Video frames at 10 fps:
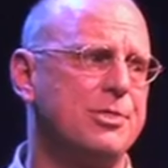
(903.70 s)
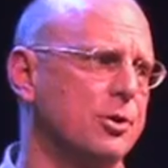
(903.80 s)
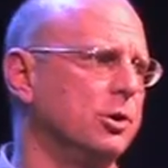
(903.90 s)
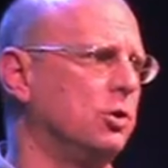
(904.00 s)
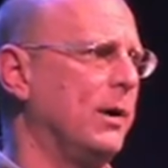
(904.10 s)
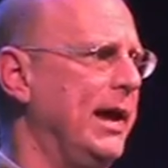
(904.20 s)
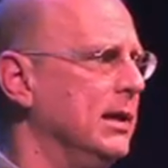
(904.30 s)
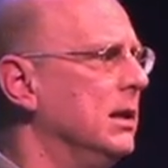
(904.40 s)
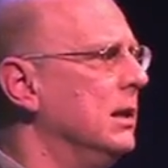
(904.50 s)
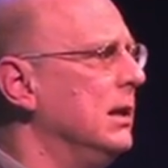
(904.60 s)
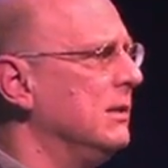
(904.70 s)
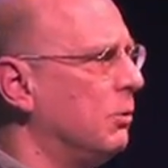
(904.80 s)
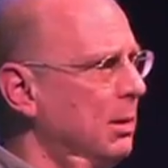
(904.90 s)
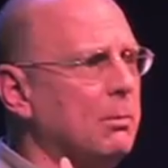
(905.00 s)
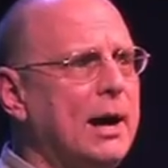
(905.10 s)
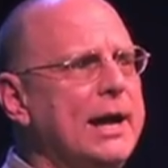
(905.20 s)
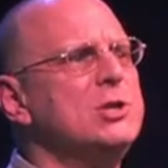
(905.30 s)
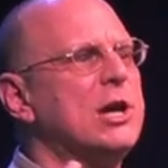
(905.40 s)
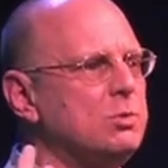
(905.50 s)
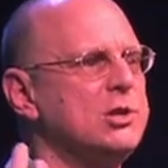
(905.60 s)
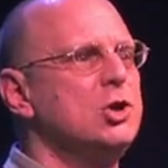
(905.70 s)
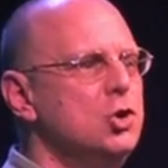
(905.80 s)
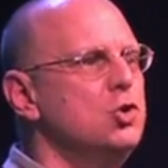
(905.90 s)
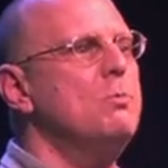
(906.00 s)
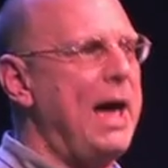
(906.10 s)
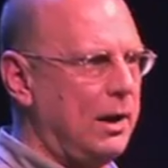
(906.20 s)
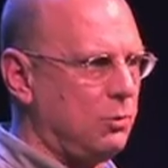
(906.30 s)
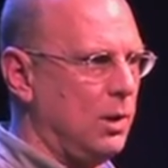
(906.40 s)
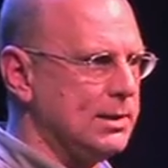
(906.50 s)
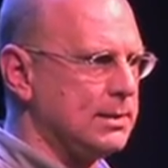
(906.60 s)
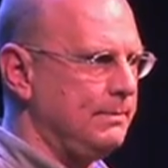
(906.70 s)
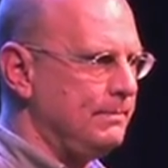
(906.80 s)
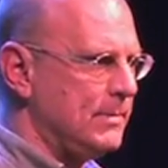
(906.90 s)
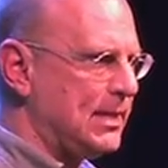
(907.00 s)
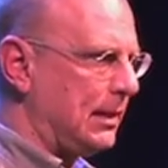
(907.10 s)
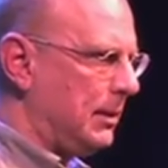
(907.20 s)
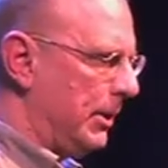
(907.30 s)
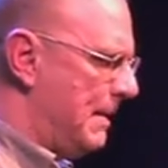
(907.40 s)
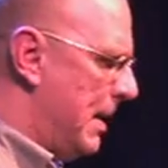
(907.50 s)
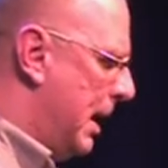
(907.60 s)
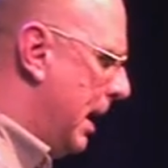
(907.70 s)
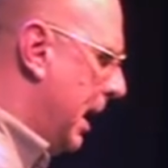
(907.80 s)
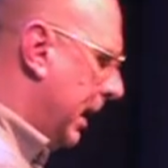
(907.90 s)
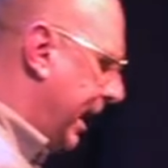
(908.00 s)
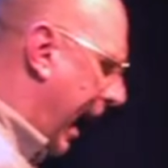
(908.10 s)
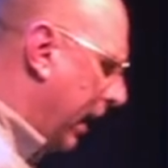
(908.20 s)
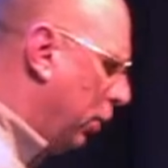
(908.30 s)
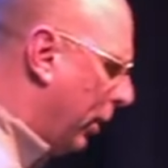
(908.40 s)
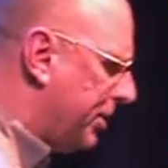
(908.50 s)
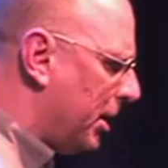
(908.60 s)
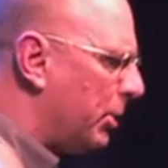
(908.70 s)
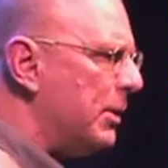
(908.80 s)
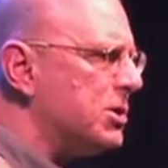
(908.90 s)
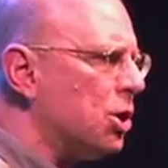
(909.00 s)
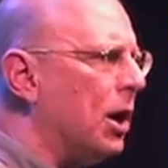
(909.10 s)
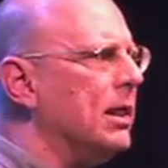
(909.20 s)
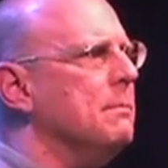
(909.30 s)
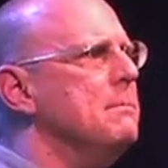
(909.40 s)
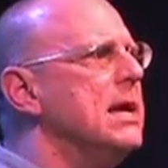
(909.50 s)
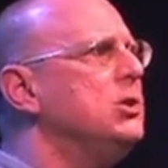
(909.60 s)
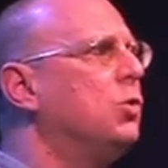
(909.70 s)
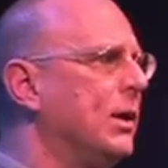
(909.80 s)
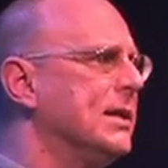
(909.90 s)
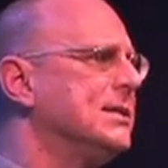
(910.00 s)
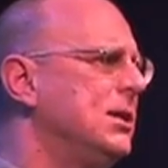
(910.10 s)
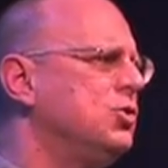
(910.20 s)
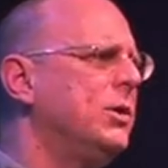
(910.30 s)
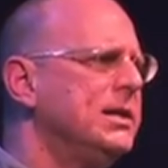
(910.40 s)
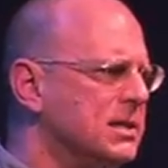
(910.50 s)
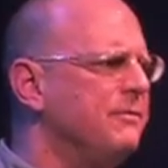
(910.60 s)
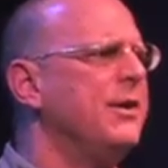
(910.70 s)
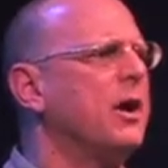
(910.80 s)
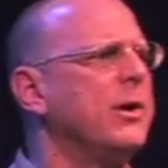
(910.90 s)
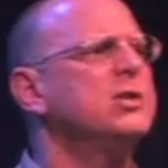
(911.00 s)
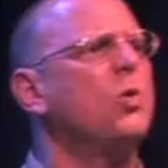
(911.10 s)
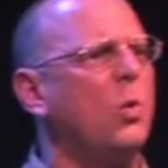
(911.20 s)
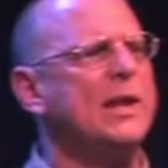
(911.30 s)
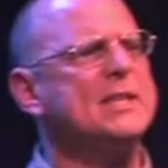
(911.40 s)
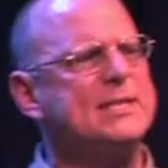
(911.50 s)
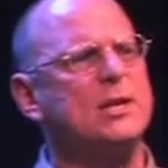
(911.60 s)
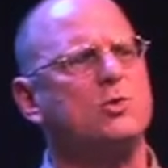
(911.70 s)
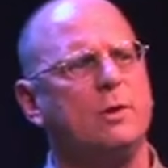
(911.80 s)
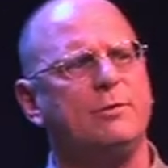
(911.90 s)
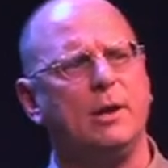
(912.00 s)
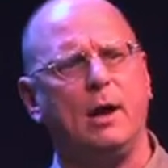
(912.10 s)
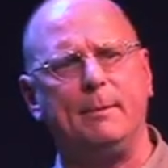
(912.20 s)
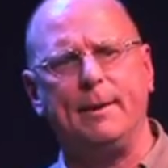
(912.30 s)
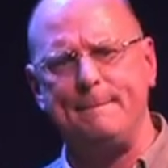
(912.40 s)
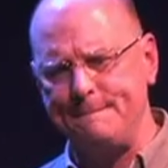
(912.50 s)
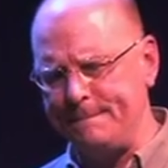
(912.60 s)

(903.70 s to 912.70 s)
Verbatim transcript: third grade. It's for people my age, that's what the new math was, set theory. Category theory started in the mid-20th century and a very 20th century phenomenon.